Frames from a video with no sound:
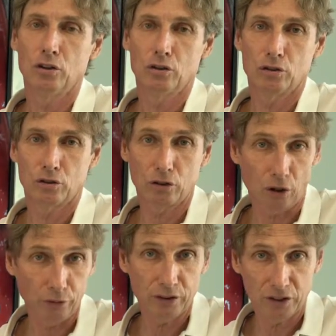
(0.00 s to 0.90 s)

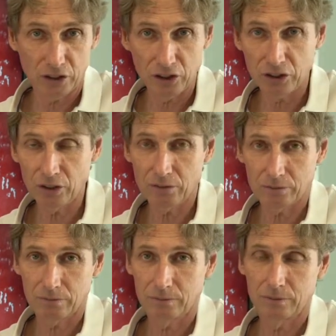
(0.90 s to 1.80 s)
soft tissue,
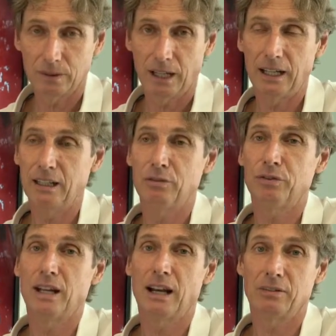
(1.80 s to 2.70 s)
and if
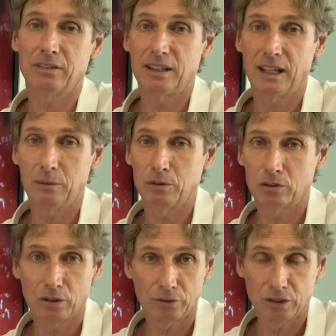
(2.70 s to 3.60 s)
we have stable
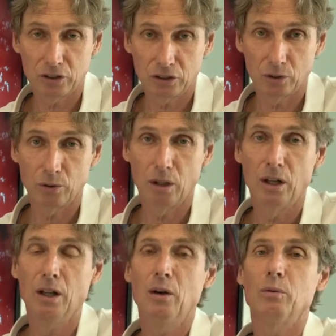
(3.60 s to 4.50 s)
soft tissue
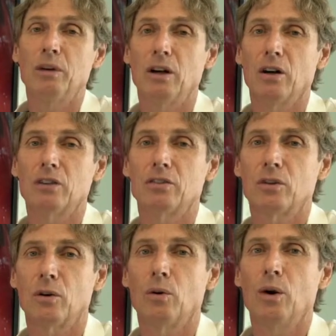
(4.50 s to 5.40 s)
we
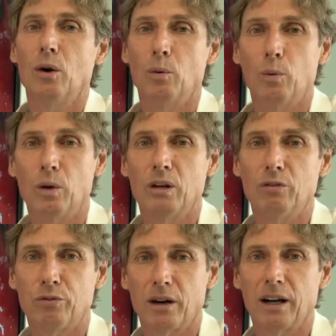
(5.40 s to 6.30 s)
also will
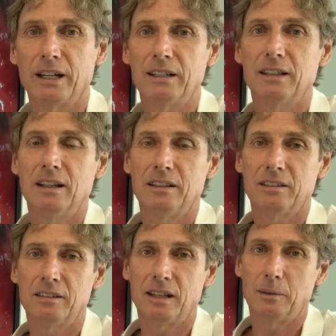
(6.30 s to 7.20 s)
find
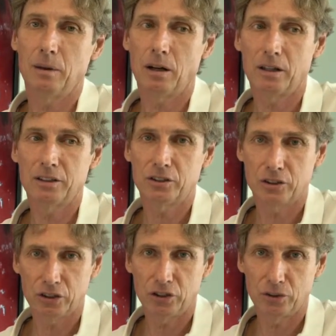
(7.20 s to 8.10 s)
stable hard
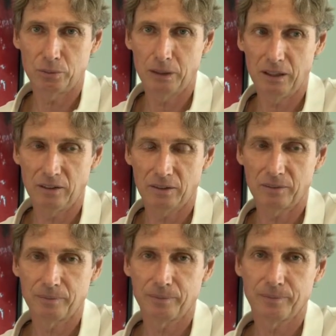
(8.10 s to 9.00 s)
tissue
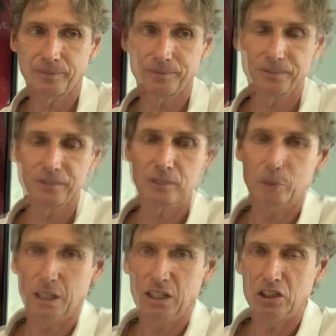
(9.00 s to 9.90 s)
beneath. The
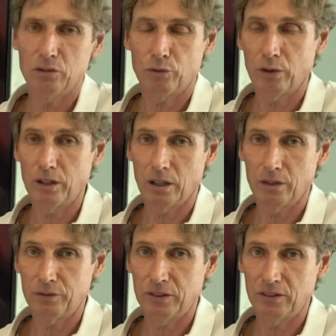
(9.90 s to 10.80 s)
situation
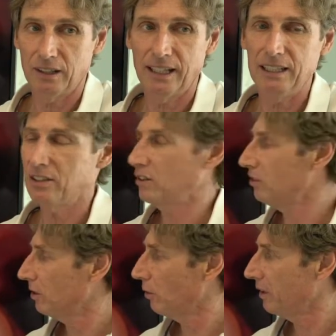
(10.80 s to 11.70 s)
4.5 years later,
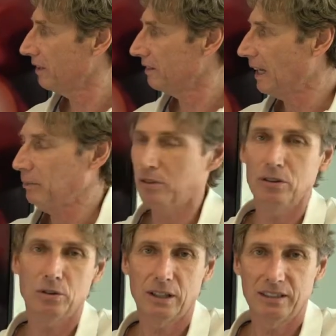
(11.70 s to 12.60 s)
so that's
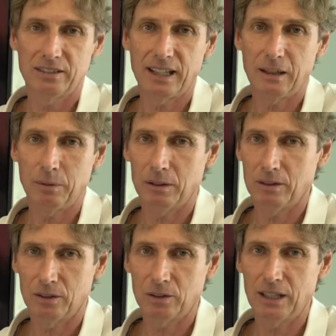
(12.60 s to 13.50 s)
absolutely stable,
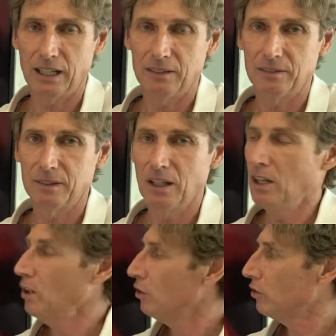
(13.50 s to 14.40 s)
okay?
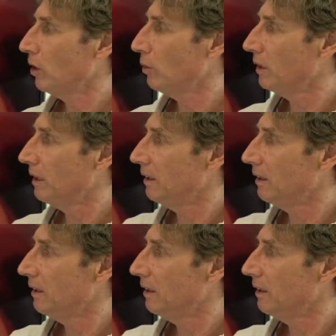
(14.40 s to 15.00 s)
So